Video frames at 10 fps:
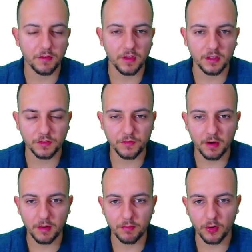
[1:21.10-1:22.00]
think it's
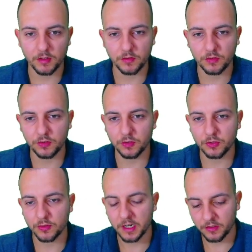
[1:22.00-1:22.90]
very important to
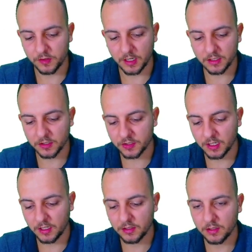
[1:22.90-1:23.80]
try to
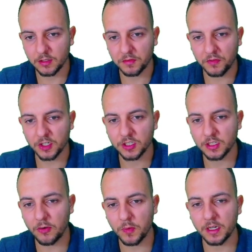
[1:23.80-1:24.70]
understand the function
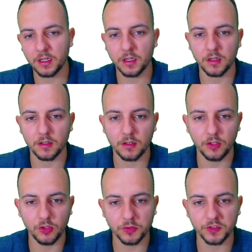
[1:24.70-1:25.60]
that we're gonna
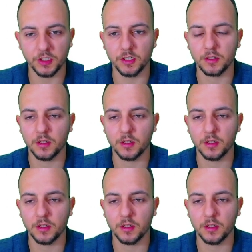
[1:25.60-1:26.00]
use here.